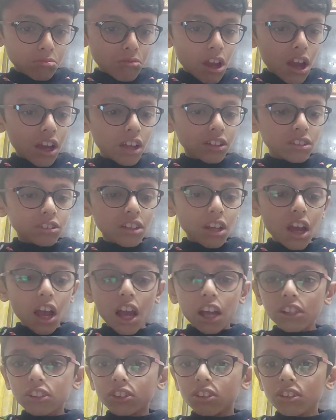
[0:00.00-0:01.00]
It's
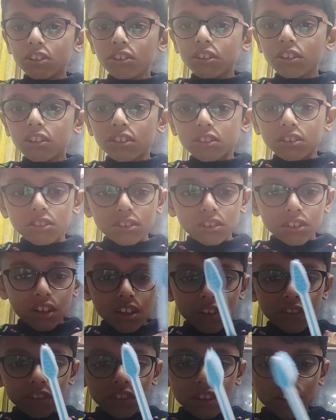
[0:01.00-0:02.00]
absolutely
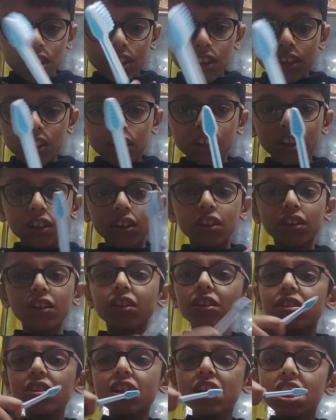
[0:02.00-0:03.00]
soft, not kind of soft.
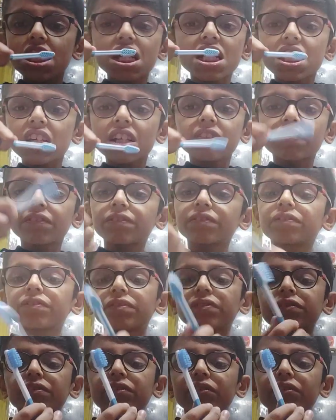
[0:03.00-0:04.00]

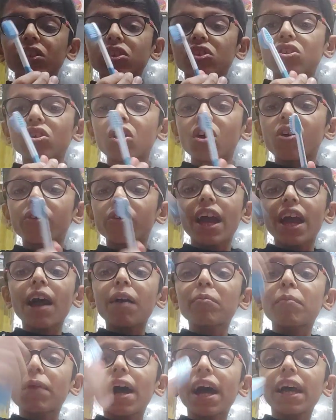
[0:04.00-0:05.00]
So, yeah,
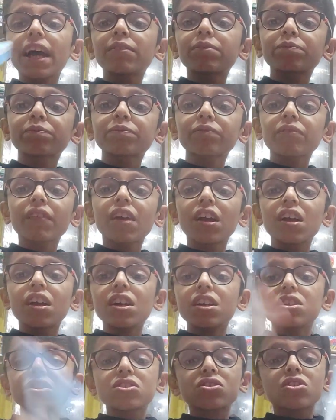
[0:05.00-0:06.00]
bye.
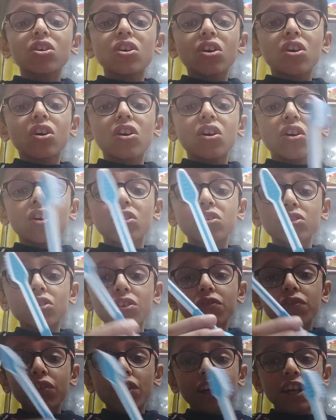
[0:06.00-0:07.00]
So, don't
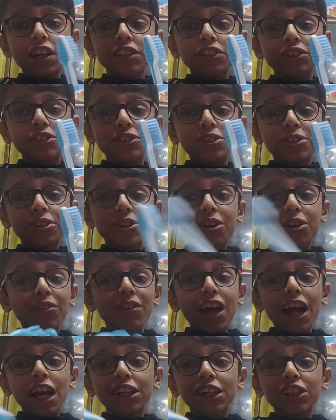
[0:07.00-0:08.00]
forget to, you know,
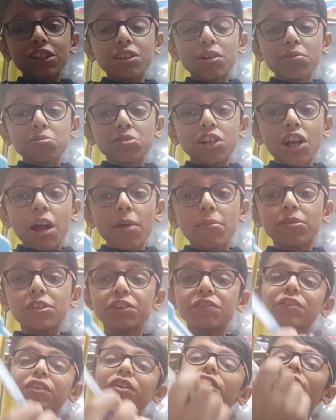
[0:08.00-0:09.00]
like, share, subscribe this
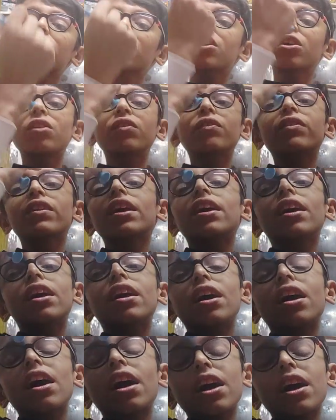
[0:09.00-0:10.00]
video.
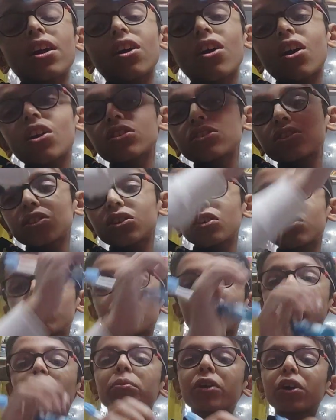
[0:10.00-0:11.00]
And also follow
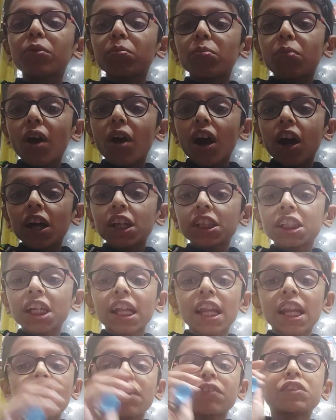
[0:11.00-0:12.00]
me on Maj, and
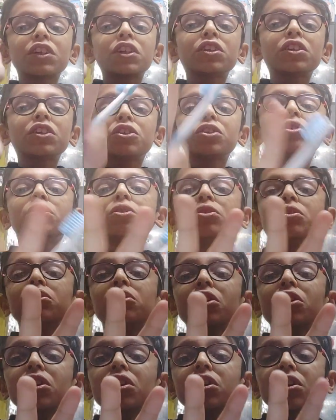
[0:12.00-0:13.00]
I've shared two
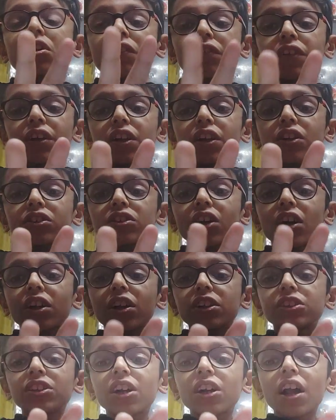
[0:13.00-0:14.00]
videos on
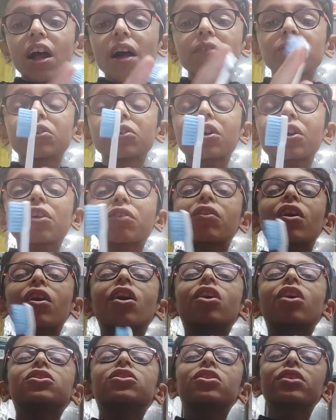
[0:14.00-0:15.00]
Instagram, so you can follow
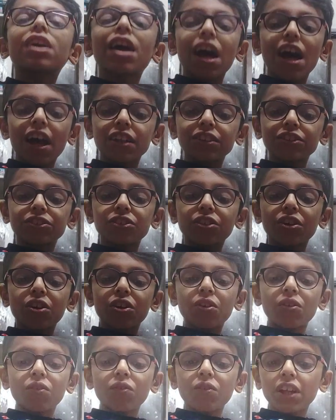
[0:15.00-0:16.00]
also that.
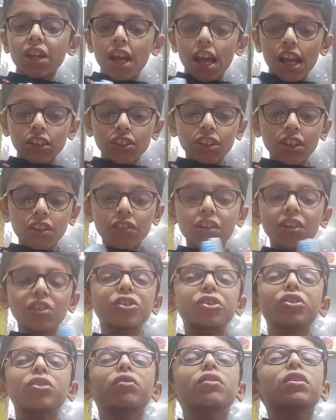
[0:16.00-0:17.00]
So wait, actually I'll show
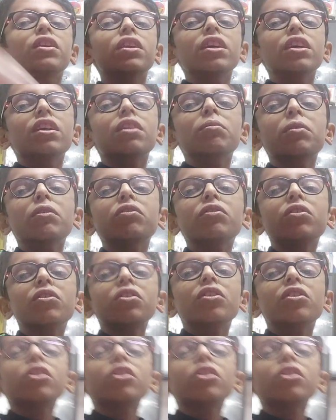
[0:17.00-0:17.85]
you one thing before